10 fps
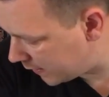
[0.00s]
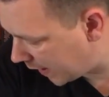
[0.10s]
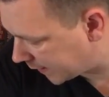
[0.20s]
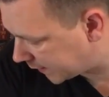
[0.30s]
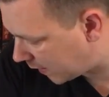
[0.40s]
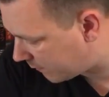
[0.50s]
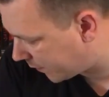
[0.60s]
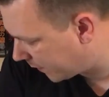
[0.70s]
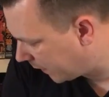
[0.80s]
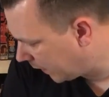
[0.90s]
next up,
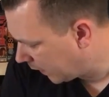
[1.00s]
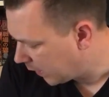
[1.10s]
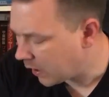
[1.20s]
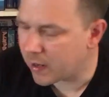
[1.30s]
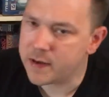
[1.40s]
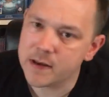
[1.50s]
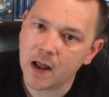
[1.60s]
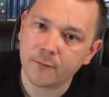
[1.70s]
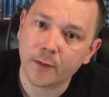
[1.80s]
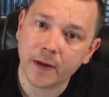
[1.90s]

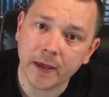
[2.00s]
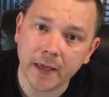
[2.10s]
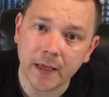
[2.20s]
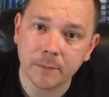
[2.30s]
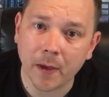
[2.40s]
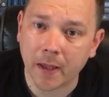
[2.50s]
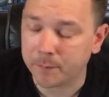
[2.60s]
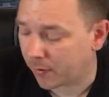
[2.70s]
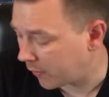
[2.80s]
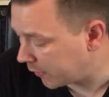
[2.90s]
another
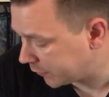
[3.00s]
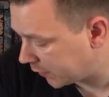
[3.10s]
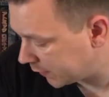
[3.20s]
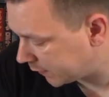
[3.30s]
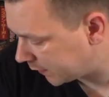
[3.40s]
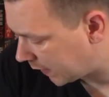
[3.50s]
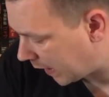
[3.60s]
eBay purchase,